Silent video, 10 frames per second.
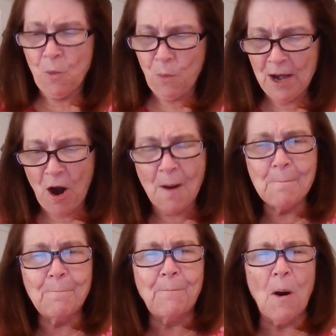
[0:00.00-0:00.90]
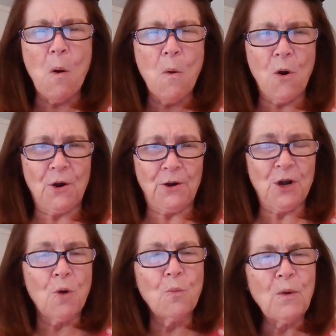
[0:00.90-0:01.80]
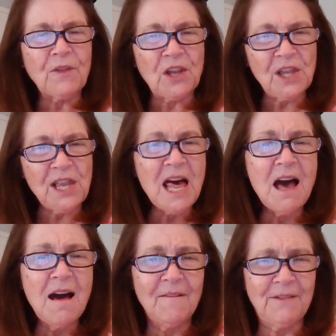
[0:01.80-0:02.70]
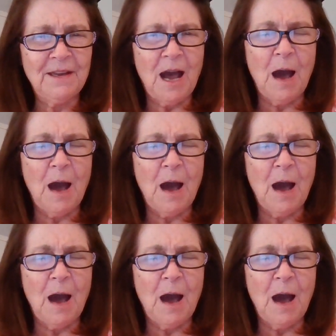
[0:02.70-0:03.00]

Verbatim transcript: we are born with love,